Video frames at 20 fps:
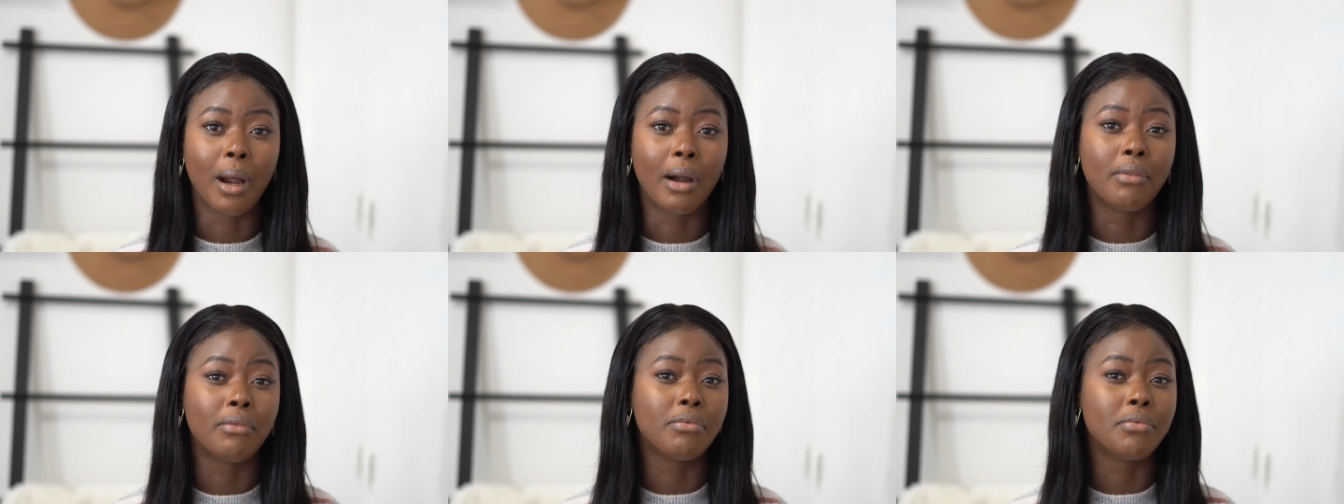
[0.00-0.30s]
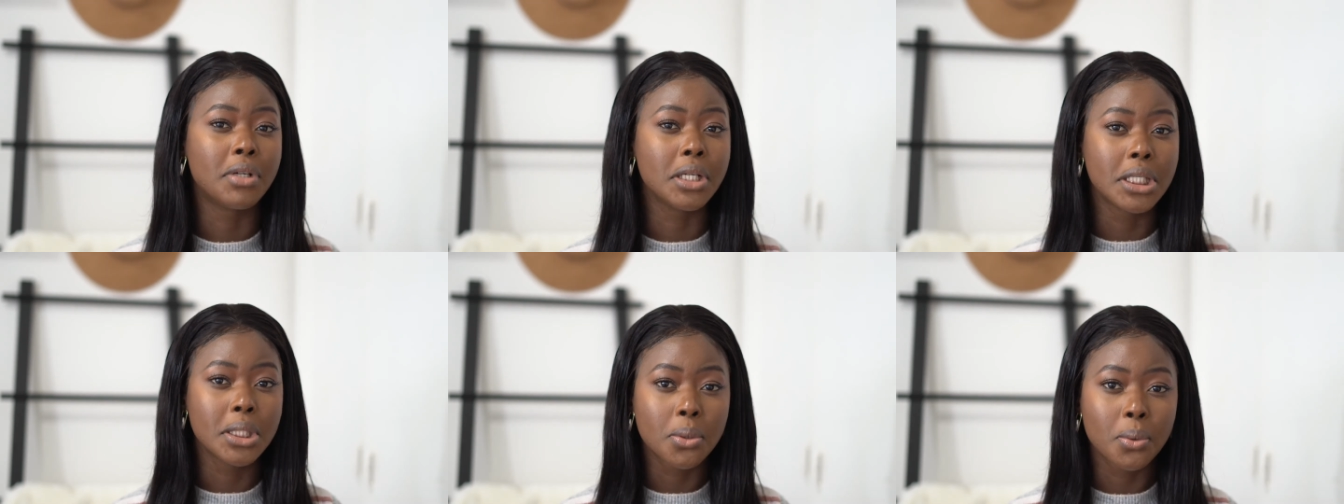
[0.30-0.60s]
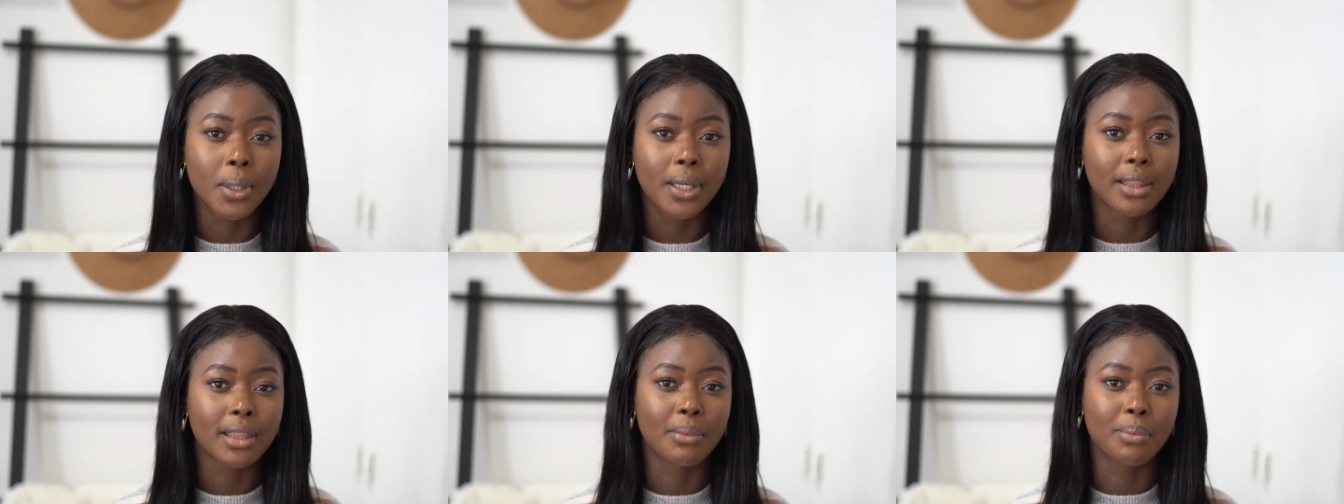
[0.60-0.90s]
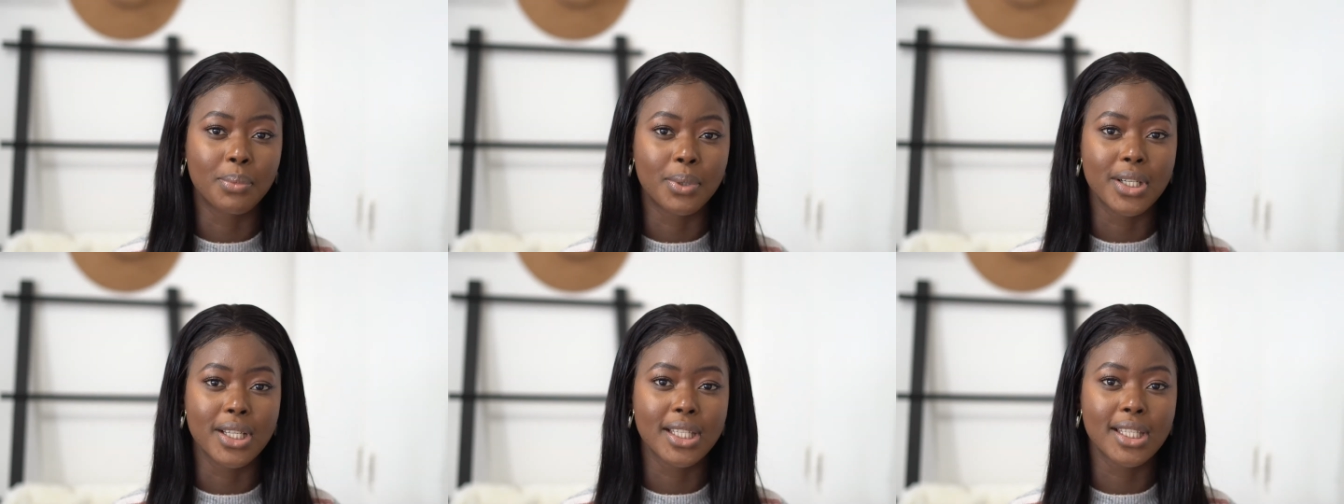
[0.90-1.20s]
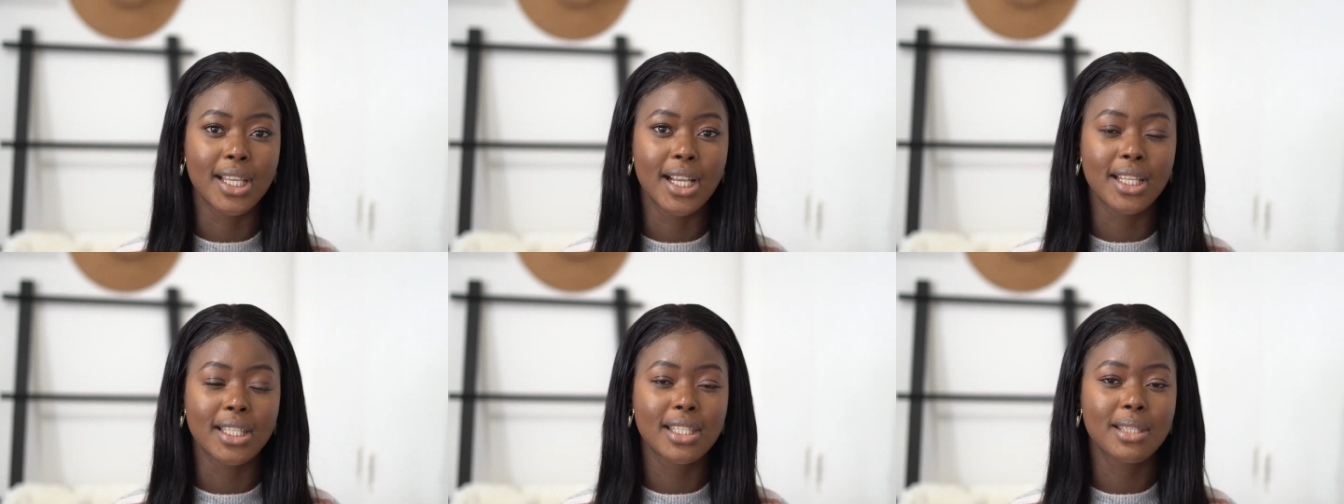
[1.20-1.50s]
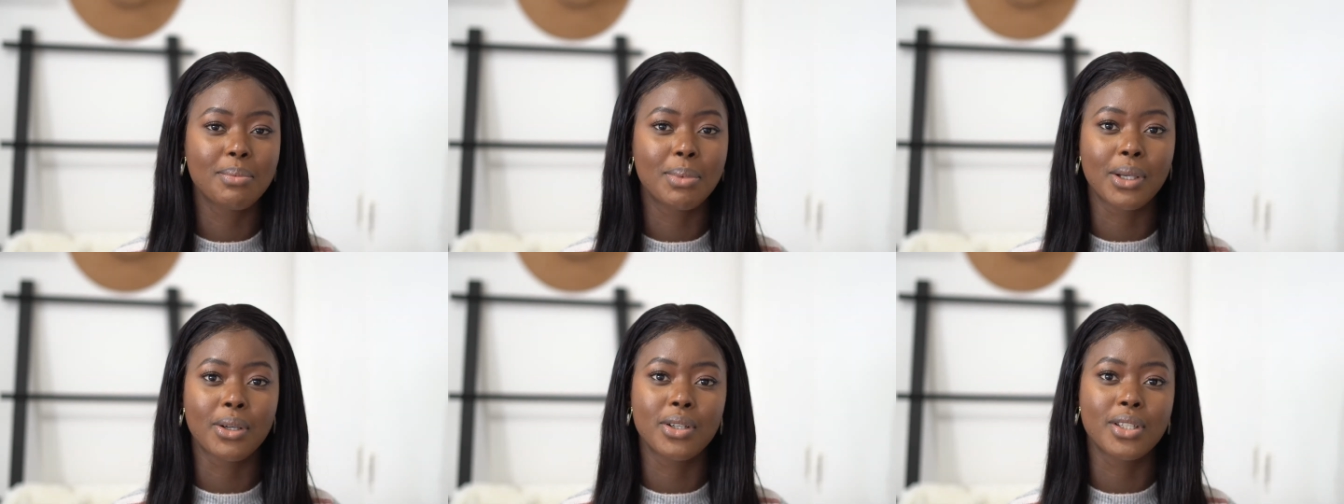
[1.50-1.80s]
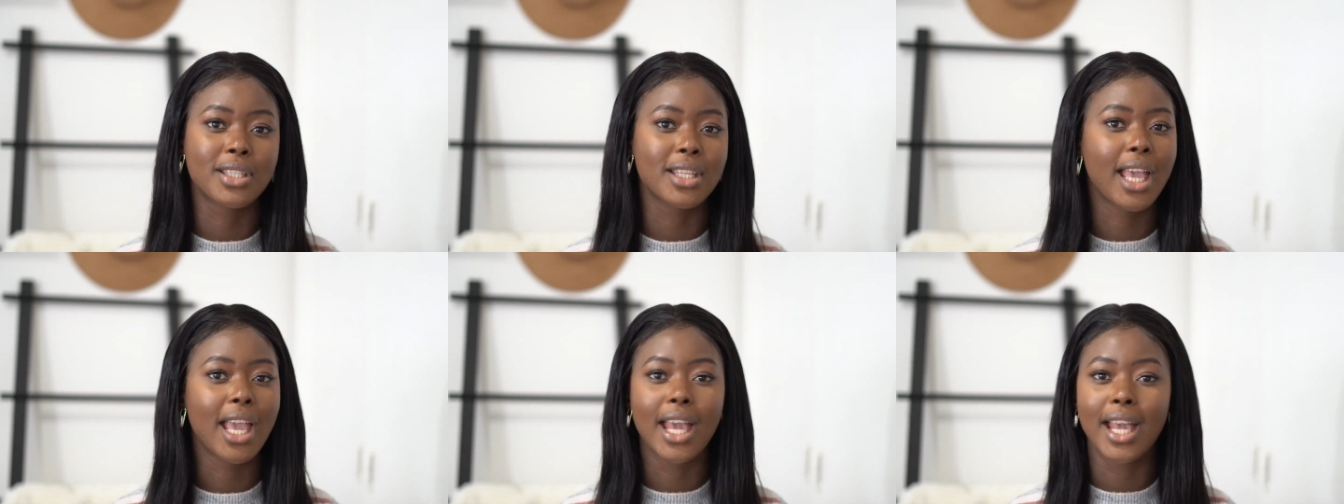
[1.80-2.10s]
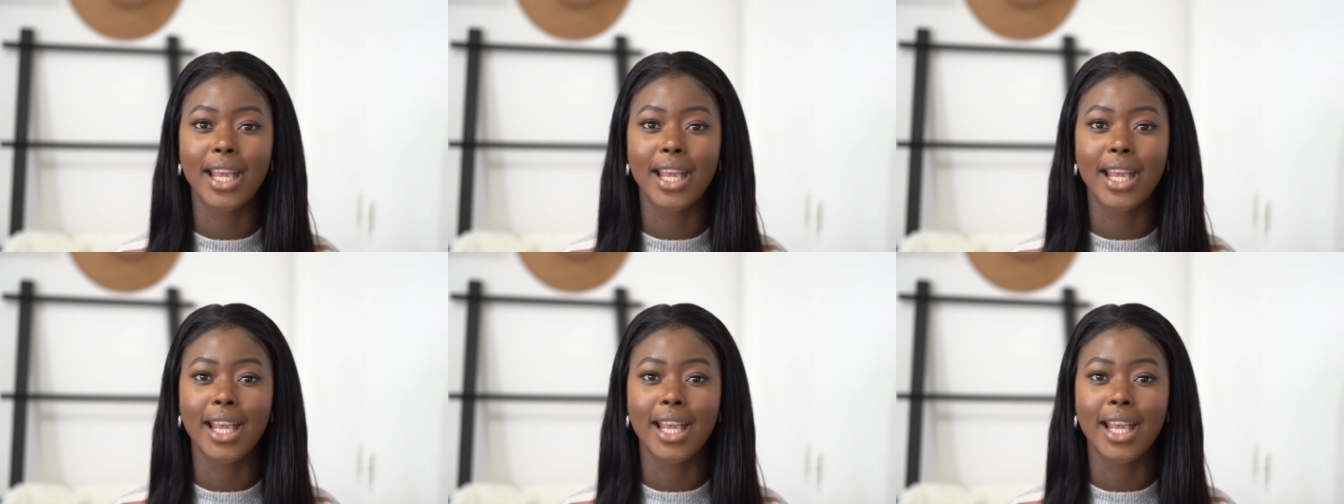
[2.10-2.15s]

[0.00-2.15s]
and retweak the presets, because